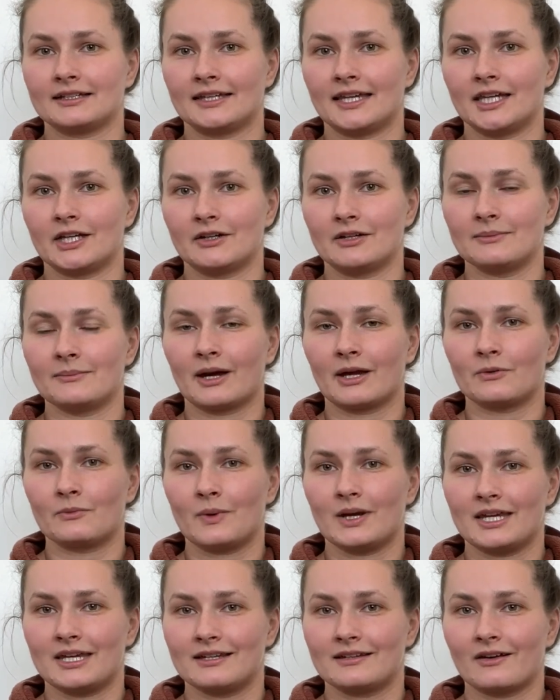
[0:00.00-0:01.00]
carry my
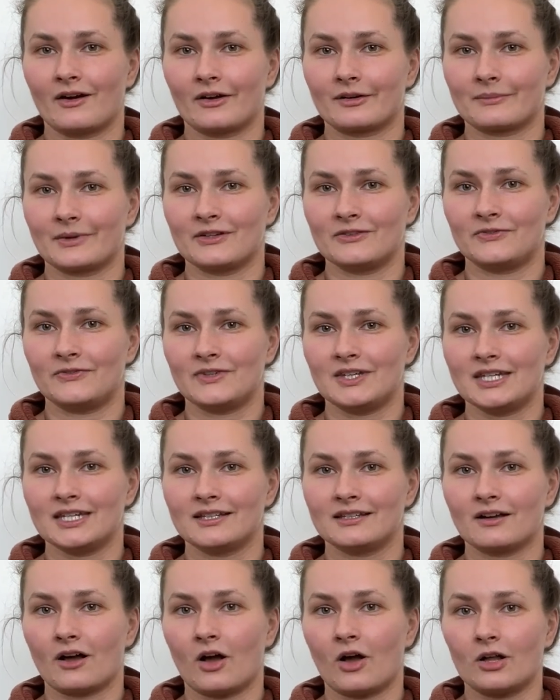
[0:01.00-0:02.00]
weight on my feet,
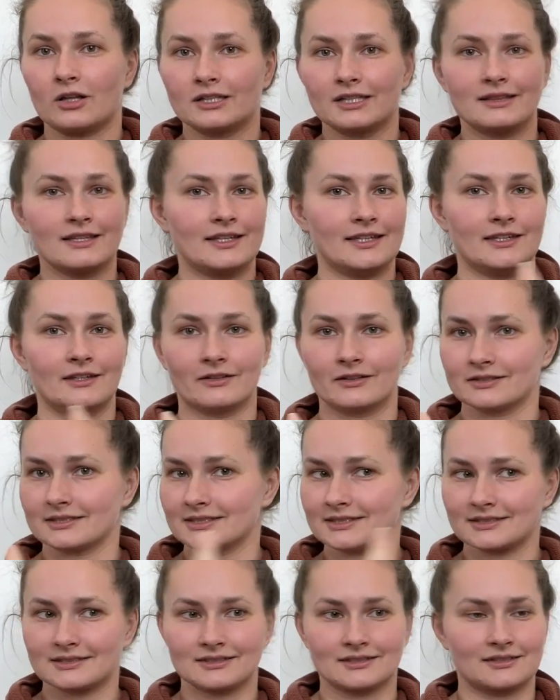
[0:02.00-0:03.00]
all in the heels.
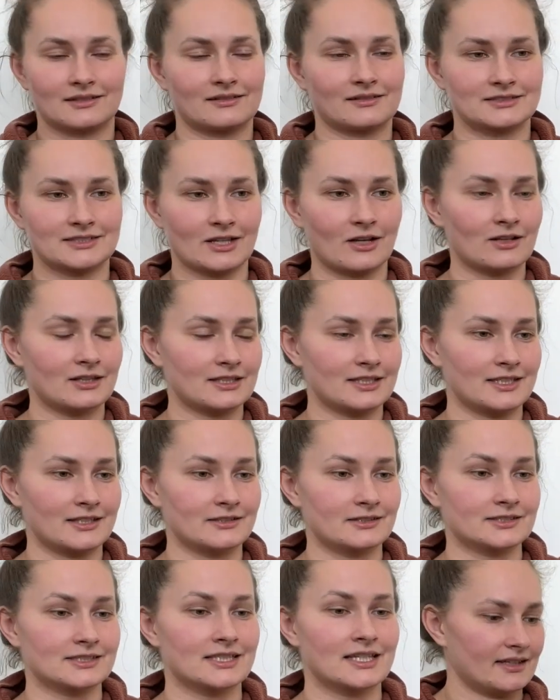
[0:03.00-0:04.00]
It's all in the
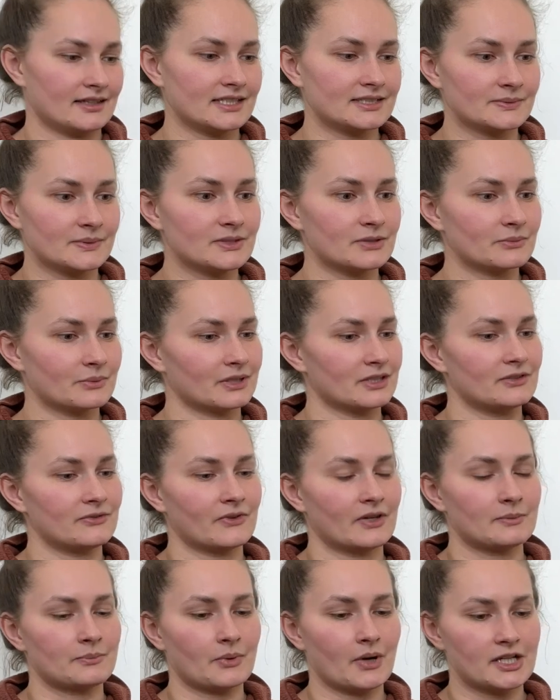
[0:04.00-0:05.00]
heels. This was a really
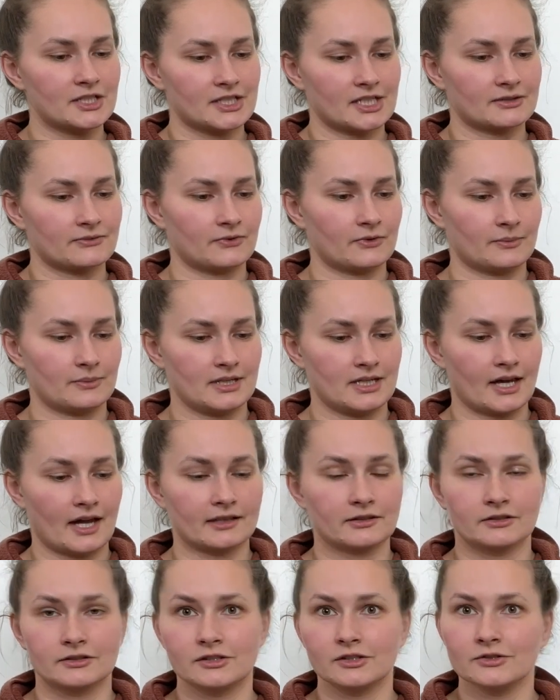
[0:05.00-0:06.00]
fun project for me. I
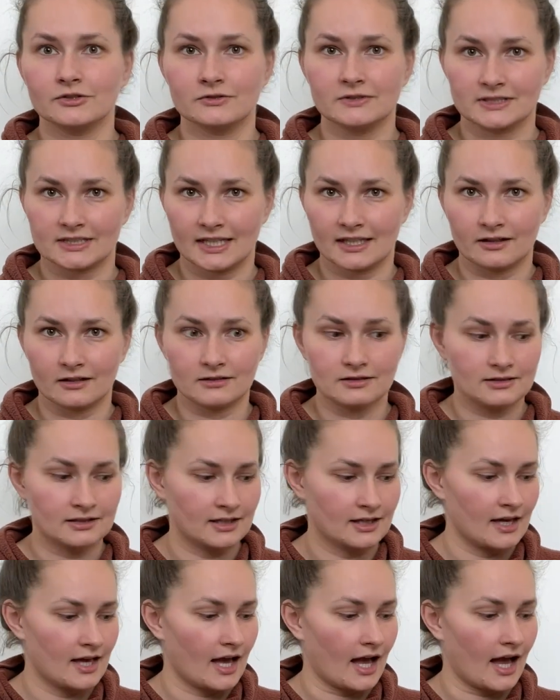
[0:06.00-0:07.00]
learned a new skill.
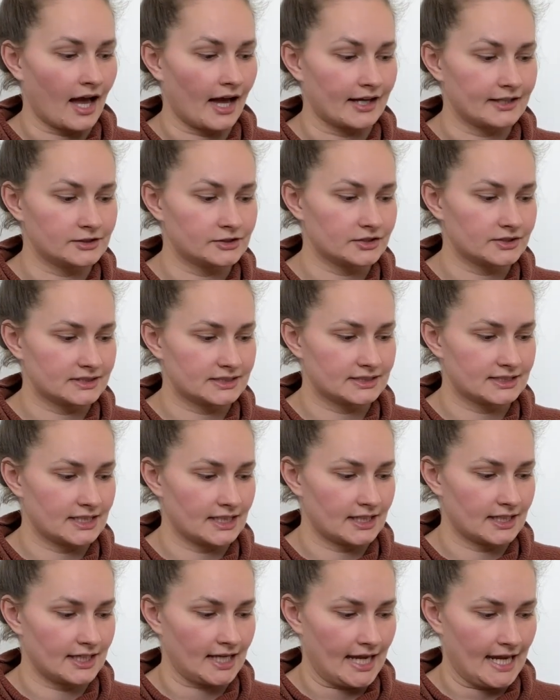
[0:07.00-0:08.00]
I just
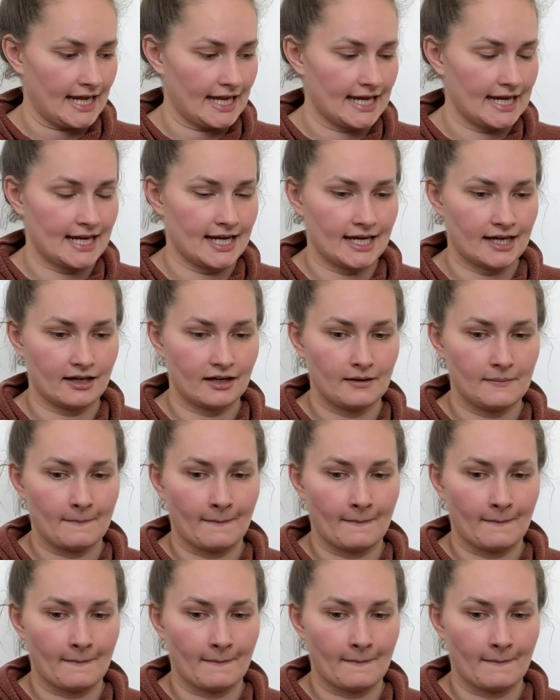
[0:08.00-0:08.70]
did a